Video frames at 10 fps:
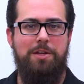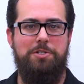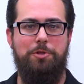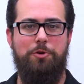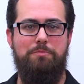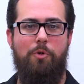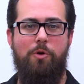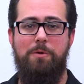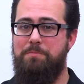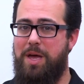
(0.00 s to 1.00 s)
To learn
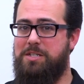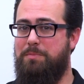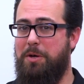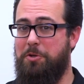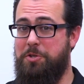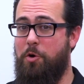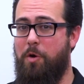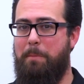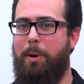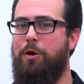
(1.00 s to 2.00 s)
more and to build
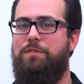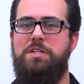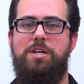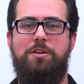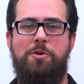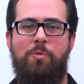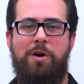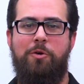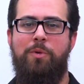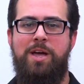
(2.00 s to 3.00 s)
your perfect
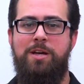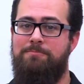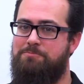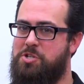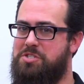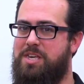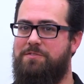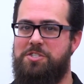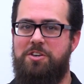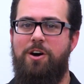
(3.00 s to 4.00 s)
underwater rig, just
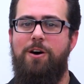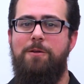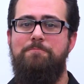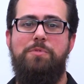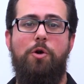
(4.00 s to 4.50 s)
give us a call